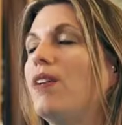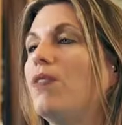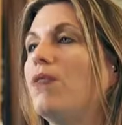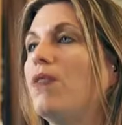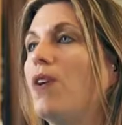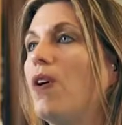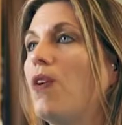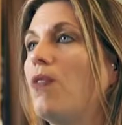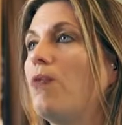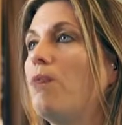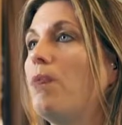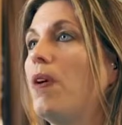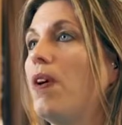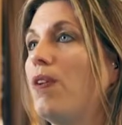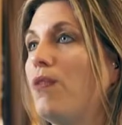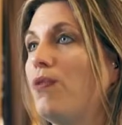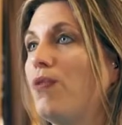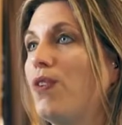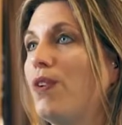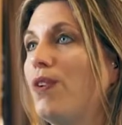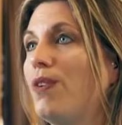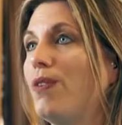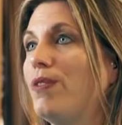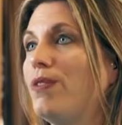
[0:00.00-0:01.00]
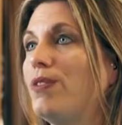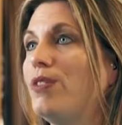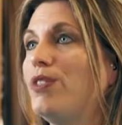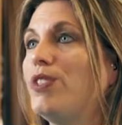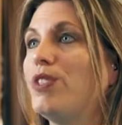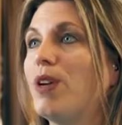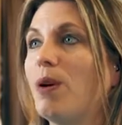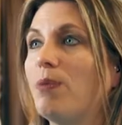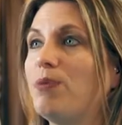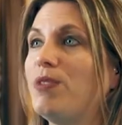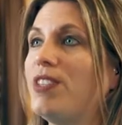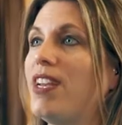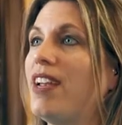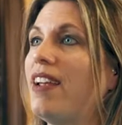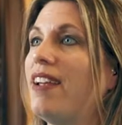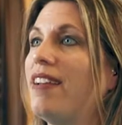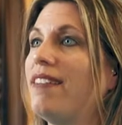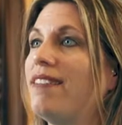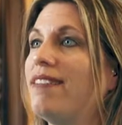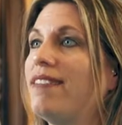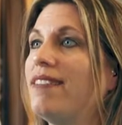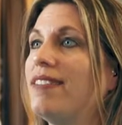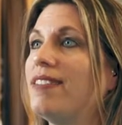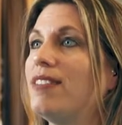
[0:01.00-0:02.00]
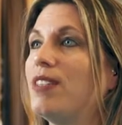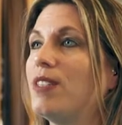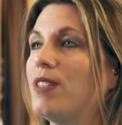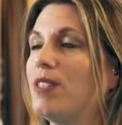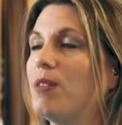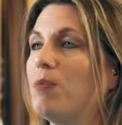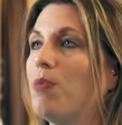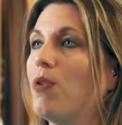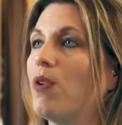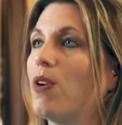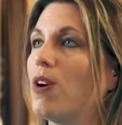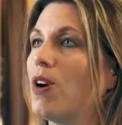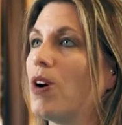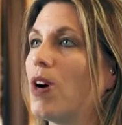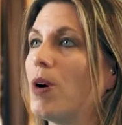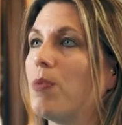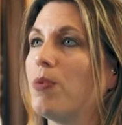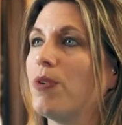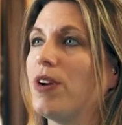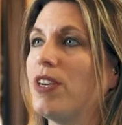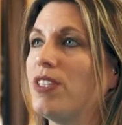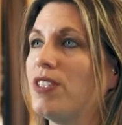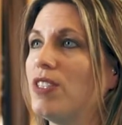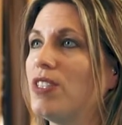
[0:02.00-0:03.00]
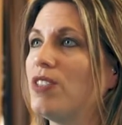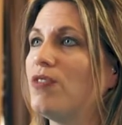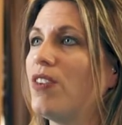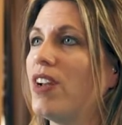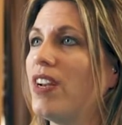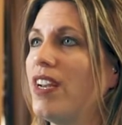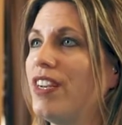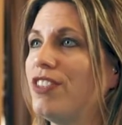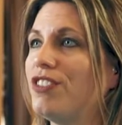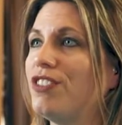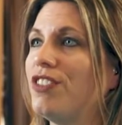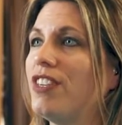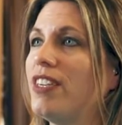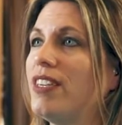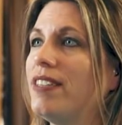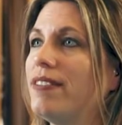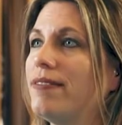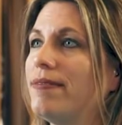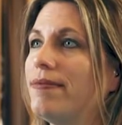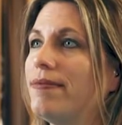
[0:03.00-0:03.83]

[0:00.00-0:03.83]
Evolve Pet Food jumped in to support our operations financially.